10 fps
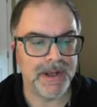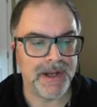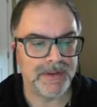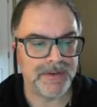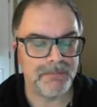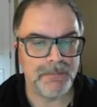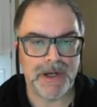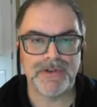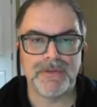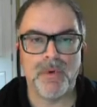as a
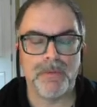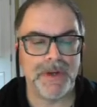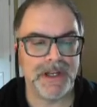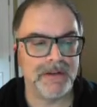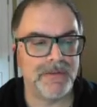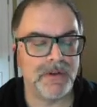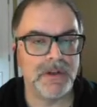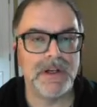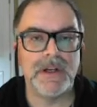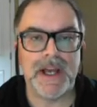much more
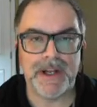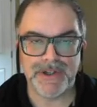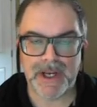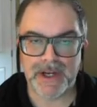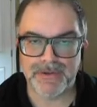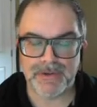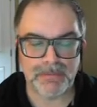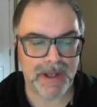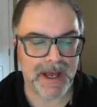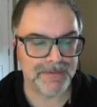meaningful educational
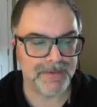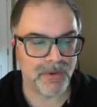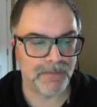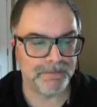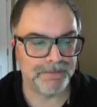platform.